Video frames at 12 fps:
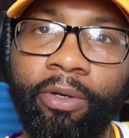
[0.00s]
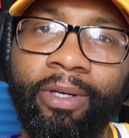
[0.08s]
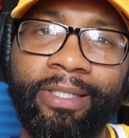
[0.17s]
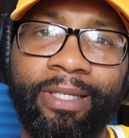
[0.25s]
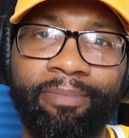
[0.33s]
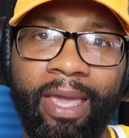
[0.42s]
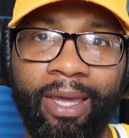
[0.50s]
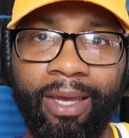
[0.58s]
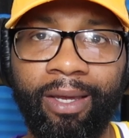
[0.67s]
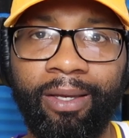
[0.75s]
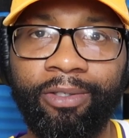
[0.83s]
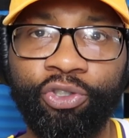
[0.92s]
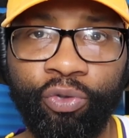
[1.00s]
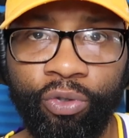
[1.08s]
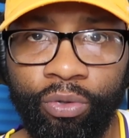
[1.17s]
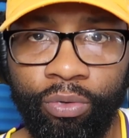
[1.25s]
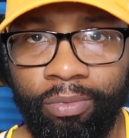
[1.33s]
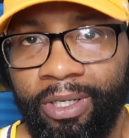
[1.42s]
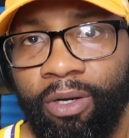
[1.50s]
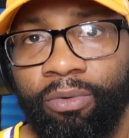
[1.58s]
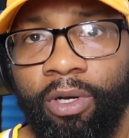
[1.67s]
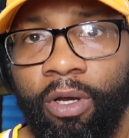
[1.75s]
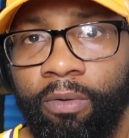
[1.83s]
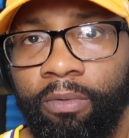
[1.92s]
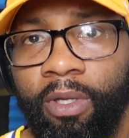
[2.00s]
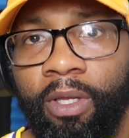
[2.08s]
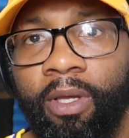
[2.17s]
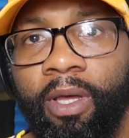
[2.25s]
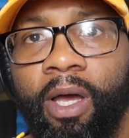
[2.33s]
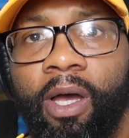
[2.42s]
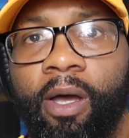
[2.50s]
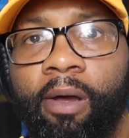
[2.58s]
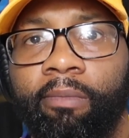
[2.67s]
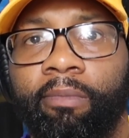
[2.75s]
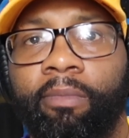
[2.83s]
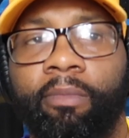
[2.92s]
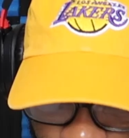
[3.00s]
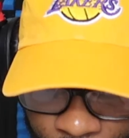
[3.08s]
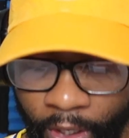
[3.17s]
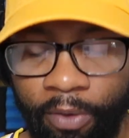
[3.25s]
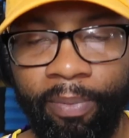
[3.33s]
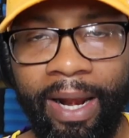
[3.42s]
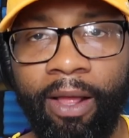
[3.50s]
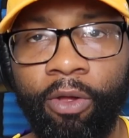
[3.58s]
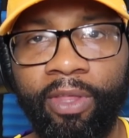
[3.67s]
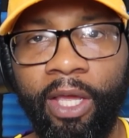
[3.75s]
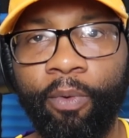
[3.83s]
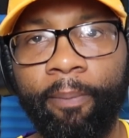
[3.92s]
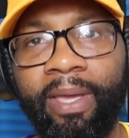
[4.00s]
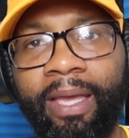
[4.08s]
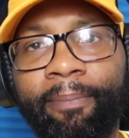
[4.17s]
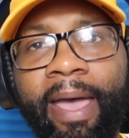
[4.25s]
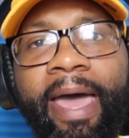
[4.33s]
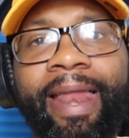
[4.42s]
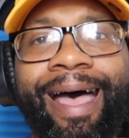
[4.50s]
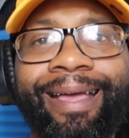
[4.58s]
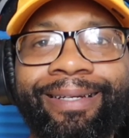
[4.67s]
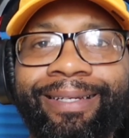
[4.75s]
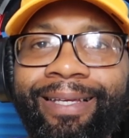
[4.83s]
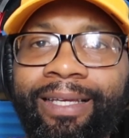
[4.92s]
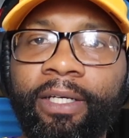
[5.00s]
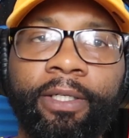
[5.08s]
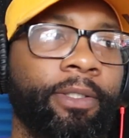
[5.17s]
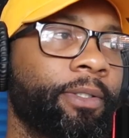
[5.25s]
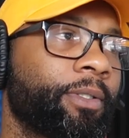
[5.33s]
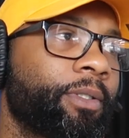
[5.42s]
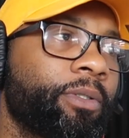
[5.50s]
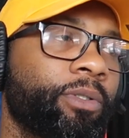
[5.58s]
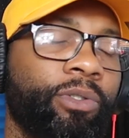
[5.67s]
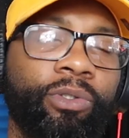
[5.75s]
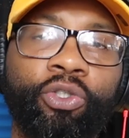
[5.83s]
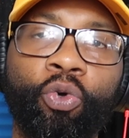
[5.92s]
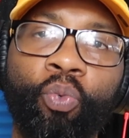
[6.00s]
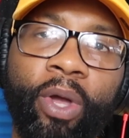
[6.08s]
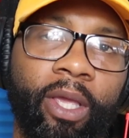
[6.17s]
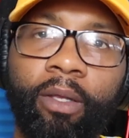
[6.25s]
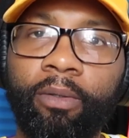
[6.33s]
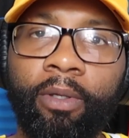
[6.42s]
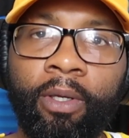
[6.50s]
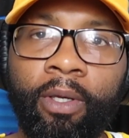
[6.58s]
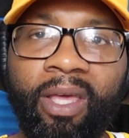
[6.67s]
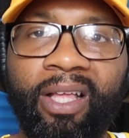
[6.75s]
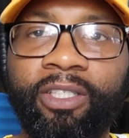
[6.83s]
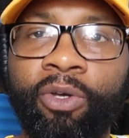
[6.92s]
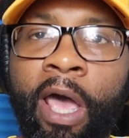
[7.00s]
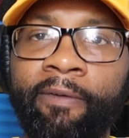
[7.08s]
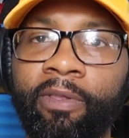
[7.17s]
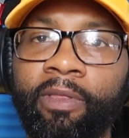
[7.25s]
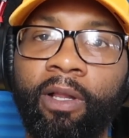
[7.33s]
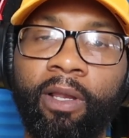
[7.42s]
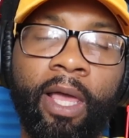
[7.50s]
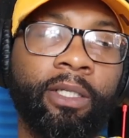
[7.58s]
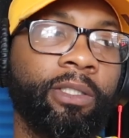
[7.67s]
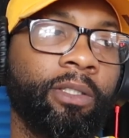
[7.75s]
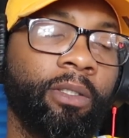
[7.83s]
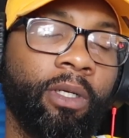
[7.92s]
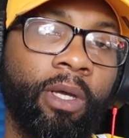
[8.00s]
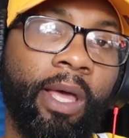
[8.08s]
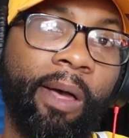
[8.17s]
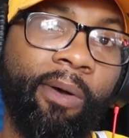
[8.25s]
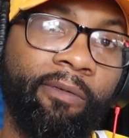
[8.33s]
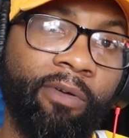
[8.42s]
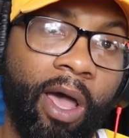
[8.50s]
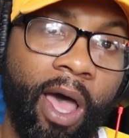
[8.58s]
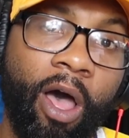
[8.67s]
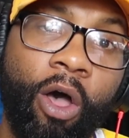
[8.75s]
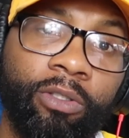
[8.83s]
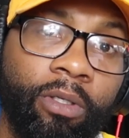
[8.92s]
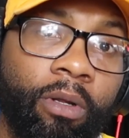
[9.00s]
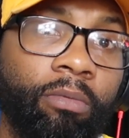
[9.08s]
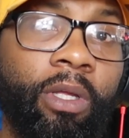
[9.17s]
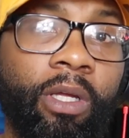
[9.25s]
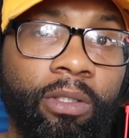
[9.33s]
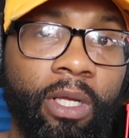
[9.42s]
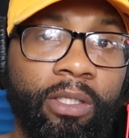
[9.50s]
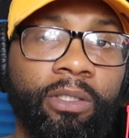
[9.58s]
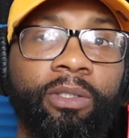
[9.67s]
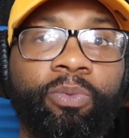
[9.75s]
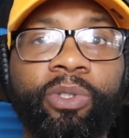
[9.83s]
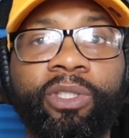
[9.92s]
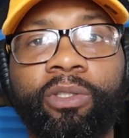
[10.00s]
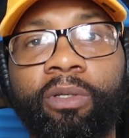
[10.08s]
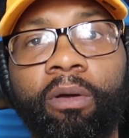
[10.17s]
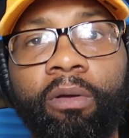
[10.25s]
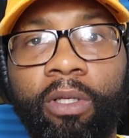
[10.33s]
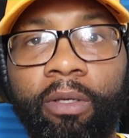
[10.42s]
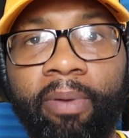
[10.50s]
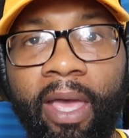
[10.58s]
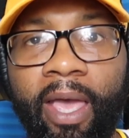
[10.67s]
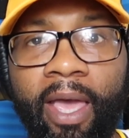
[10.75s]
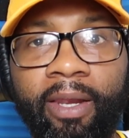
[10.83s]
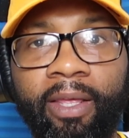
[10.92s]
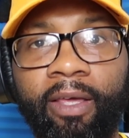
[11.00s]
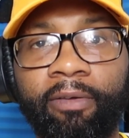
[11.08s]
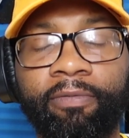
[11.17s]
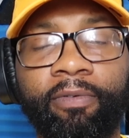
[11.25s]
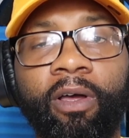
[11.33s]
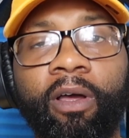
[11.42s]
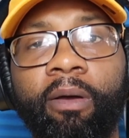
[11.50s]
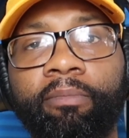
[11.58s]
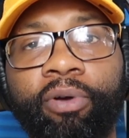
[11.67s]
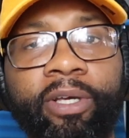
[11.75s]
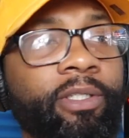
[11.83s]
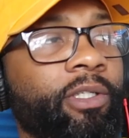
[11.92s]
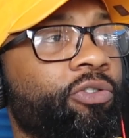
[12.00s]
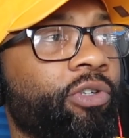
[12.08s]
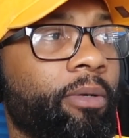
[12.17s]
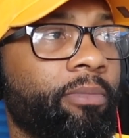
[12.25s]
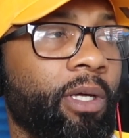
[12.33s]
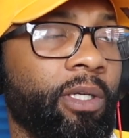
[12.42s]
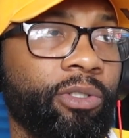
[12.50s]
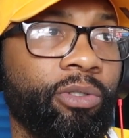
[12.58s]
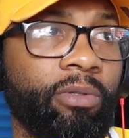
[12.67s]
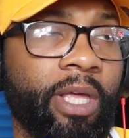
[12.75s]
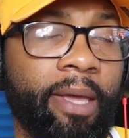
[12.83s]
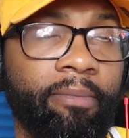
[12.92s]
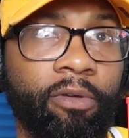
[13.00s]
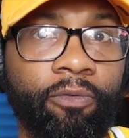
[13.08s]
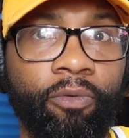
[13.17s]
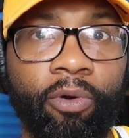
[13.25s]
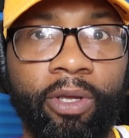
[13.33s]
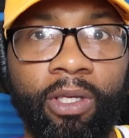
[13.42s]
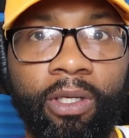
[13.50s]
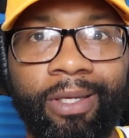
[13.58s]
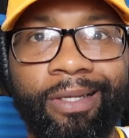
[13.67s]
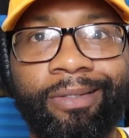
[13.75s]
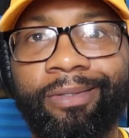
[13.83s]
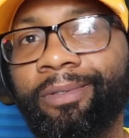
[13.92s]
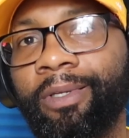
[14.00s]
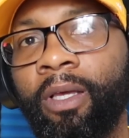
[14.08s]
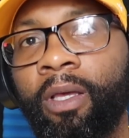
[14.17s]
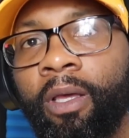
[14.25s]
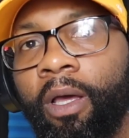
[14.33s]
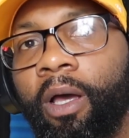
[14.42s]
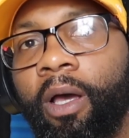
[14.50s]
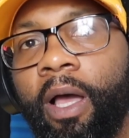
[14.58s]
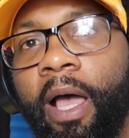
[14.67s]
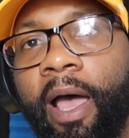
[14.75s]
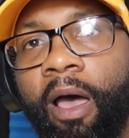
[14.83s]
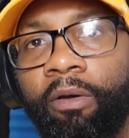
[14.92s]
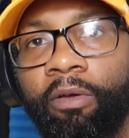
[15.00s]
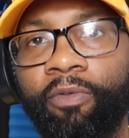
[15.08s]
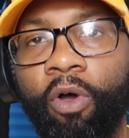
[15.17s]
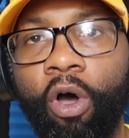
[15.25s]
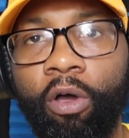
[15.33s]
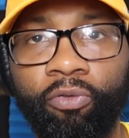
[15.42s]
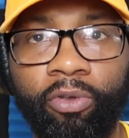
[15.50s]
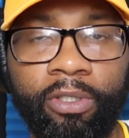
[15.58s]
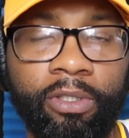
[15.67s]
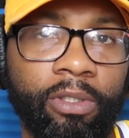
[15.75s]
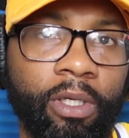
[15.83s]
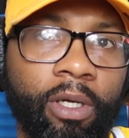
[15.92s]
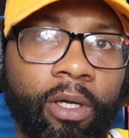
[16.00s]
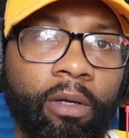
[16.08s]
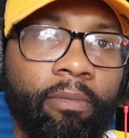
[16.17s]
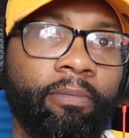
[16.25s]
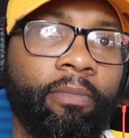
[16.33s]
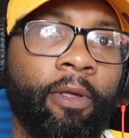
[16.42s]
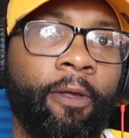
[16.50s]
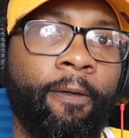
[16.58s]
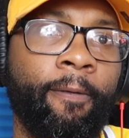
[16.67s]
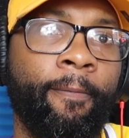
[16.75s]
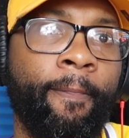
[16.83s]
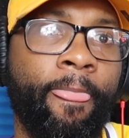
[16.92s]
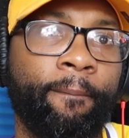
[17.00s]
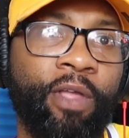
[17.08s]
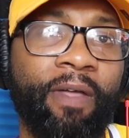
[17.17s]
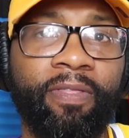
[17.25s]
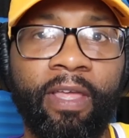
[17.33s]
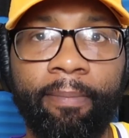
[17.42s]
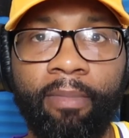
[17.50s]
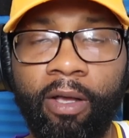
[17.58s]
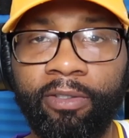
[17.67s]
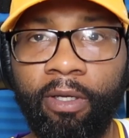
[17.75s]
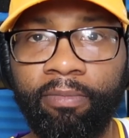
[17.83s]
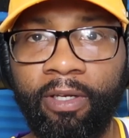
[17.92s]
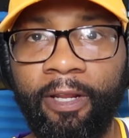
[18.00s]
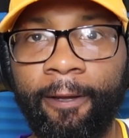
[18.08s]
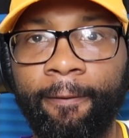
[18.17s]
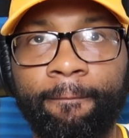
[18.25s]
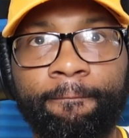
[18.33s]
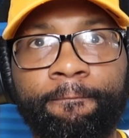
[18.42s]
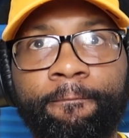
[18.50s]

Does it make it true? We don't know. But I don't think it would be a bad idea to wait until after the election. However, I also don't think that it's totally bad if President Trump does do that before he gets out of office. You have to think about something now.